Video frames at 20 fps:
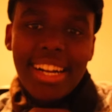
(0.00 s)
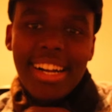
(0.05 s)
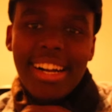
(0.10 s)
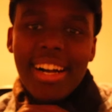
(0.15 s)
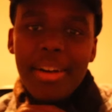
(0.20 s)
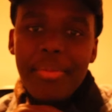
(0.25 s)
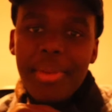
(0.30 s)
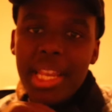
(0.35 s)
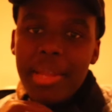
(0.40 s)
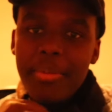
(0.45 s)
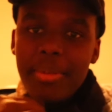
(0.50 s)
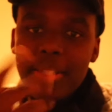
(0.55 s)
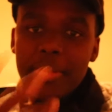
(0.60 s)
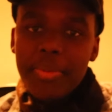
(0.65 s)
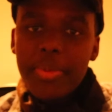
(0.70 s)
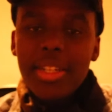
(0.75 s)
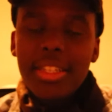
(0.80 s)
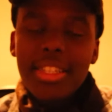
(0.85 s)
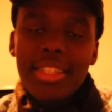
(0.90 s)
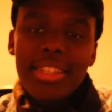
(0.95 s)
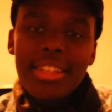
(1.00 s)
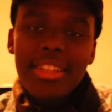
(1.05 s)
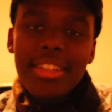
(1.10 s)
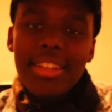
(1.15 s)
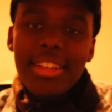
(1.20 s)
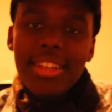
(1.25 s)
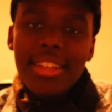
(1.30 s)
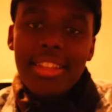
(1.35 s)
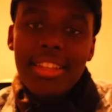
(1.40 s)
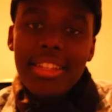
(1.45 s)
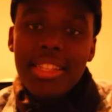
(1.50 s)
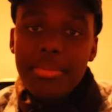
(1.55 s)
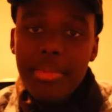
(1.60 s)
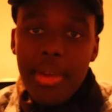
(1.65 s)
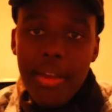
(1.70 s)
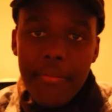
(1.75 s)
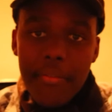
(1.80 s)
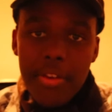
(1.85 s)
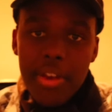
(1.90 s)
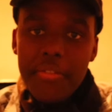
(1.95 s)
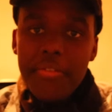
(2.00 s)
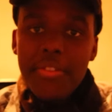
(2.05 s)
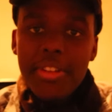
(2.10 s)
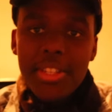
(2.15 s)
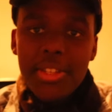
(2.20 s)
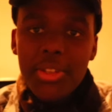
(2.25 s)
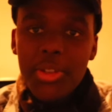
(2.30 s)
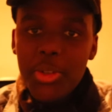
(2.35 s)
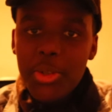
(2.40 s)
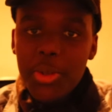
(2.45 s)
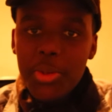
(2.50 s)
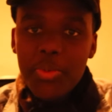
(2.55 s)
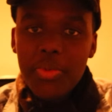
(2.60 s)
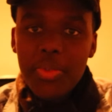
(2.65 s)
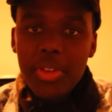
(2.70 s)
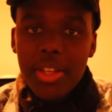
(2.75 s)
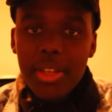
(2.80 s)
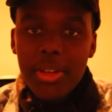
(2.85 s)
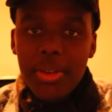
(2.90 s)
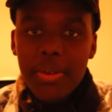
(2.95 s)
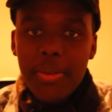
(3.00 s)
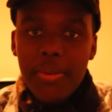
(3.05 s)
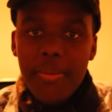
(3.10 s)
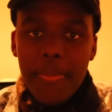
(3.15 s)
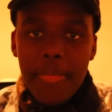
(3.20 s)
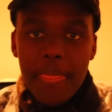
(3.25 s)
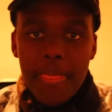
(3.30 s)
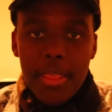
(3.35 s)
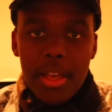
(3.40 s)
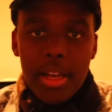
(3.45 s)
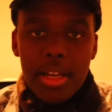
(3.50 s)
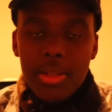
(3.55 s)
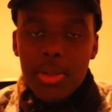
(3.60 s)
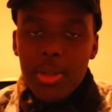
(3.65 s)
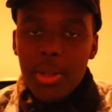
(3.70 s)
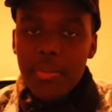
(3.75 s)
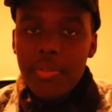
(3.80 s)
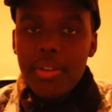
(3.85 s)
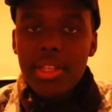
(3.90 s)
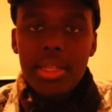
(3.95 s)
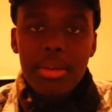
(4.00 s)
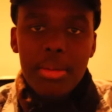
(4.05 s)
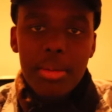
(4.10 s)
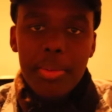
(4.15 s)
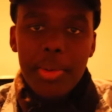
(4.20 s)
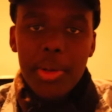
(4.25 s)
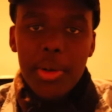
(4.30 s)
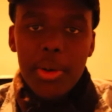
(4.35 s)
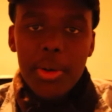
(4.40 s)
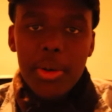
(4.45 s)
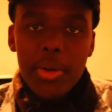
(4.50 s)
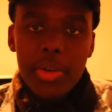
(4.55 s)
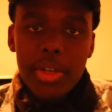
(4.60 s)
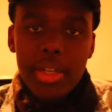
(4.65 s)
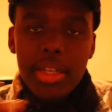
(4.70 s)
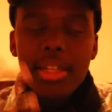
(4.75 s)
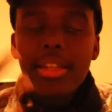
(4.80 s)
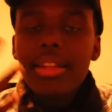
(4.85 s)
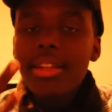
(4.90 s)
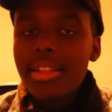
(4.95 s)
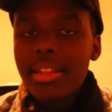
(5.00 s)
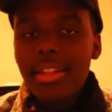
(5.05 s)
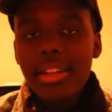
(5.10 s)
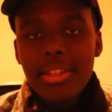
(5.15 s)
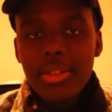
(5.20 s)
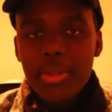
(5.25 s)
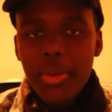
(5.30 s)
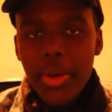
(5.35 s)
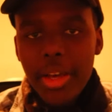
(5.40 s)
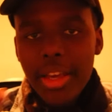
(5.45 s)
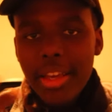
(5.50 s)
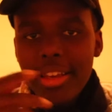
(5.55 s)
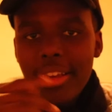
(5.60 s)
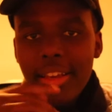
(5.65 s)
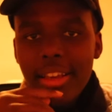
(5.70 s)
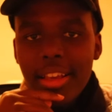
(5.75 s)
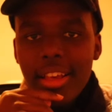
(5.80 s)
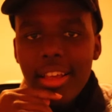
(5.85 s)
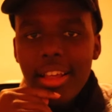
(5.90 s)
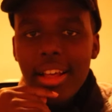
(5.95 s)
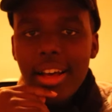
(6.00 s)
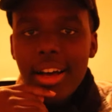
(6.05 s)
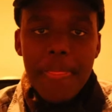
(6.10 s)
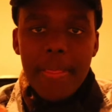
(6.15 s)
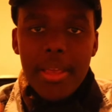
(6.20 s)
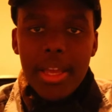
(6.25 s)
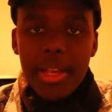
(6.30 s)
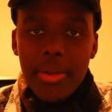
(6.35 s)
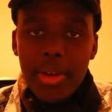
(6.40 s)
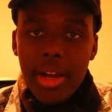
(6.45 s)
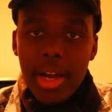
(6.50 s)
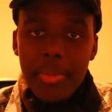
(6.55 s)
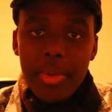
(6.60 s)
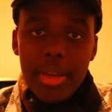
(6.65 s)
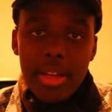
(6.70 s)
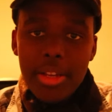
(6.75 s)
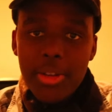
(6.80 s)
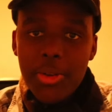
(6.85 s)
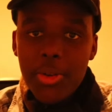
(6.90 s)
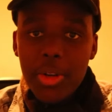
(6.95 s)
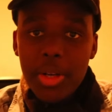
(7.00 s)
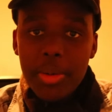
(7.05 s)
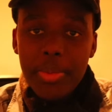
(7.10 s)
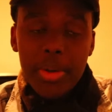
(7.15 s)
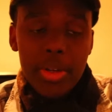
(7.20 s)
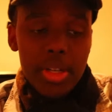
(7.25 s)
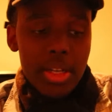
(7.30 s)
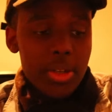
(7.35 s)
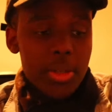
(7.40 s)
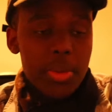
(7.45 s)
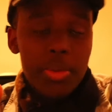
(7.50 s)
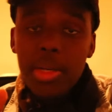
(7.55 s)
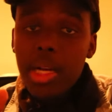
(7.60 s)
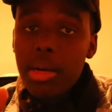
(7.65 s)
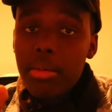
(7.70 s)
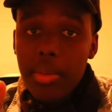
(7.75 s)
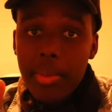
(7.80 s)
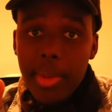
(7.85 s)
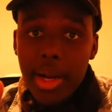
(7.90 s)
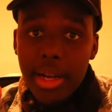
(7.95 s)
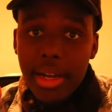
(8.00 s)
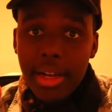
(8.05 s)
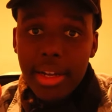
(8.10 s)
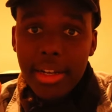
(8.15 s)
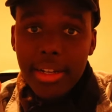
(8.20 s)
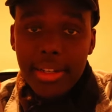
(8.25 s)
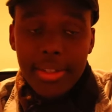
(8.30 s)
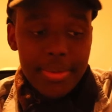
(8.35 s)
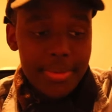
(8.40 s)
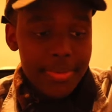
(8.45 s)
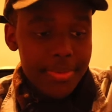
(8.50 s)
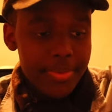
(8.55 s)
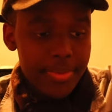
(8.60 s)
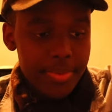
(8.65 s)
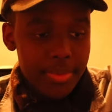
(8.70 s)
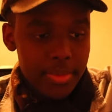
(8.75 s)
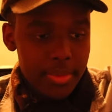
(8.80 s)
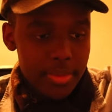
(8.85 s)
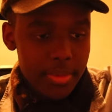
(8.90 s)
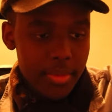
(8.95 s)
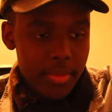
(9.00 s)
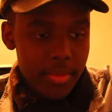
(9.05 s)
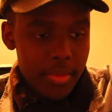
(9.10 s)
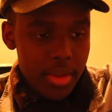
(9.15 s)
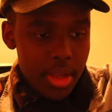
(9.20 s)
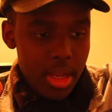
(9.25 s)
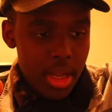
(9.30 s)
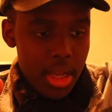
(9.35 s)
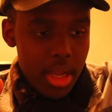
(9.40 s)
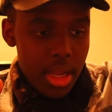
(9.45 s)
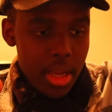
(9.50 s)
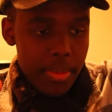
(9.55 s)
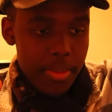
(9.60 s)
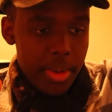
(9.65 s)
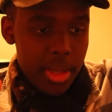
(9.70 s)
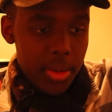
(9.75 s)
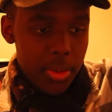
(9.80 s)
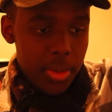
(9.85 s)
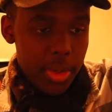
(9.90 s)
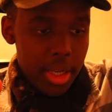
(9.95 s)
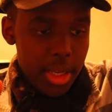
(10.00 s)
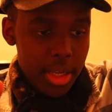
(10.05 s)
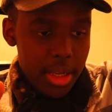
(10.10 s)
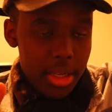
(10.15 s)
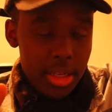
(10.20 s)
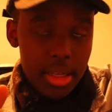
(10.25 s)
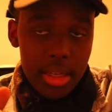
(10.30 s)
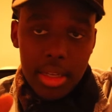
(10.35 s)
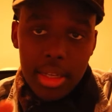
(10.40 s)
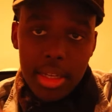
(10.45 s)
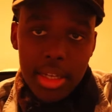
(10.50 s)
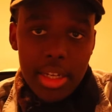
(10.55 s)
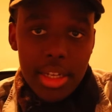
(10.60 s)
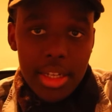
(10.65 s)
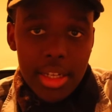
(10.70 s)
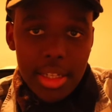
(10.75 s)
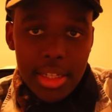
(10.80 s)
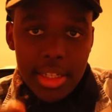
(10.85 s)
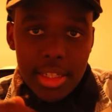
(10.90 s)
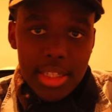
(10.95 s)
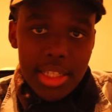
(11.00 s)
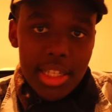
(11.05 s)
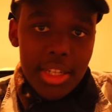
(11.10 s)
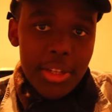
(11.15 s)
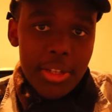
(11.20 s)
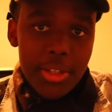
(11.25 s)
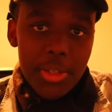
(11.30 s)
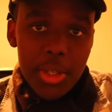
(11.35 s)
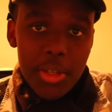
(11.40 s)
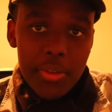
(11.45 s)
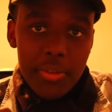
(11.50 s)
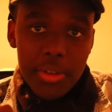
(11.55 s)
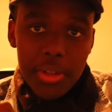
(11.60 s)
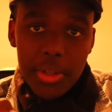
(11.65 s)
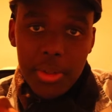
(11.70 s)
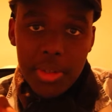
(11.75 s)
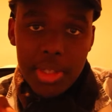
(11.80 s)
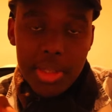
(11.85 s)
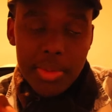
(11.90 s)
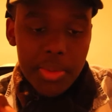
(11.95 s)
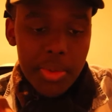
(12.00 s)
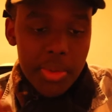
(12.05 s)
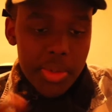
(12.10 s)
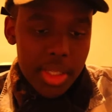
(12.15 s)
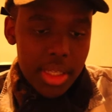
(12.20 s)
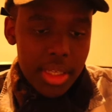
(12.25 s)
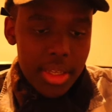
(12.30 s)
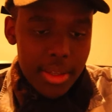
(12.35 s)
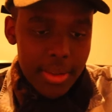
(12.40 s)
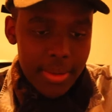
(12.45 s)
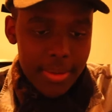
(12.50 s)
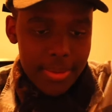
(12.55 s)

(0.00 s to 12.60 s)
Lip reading: My name is Baltza. This is my very first YouTube video. So if I seem a bit awkward, that's why. Anyway, I'm here to talk about how to become a mangaka. By the way, shout out to you if you know this music.